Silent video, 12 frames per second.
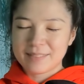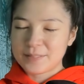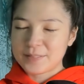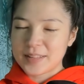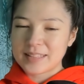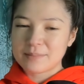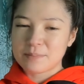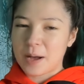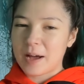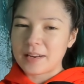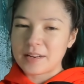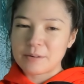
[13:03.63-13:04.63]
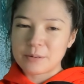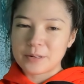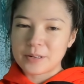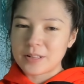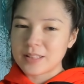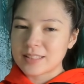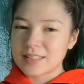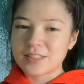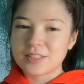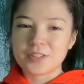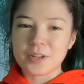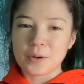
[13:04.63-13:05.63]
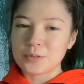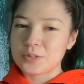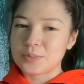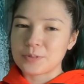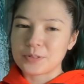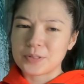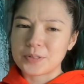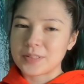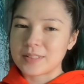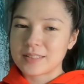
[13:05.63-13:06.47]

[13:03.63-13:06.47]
This body roll, so smooth.